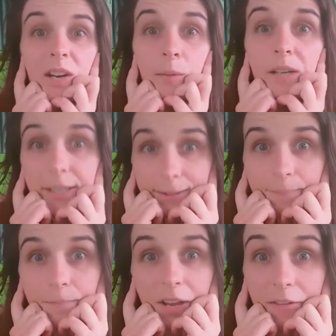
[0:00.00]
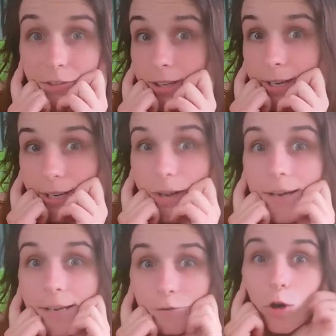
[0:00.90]
But yeah, I feel like I
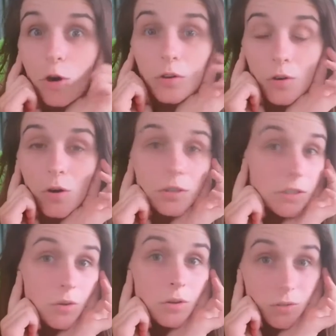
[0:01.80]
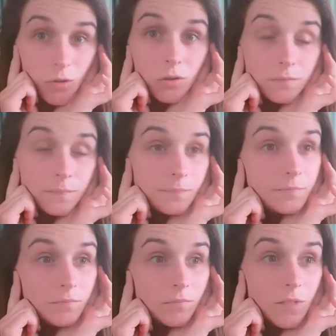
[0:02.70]
have gone on and on and on
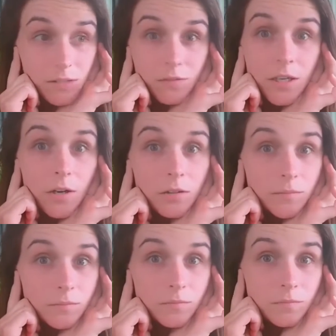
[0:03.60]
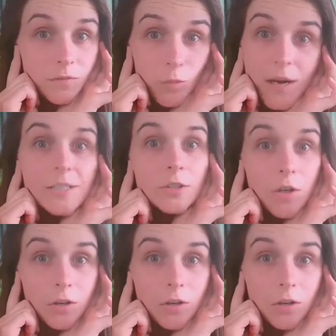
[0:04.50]
this video for way too long.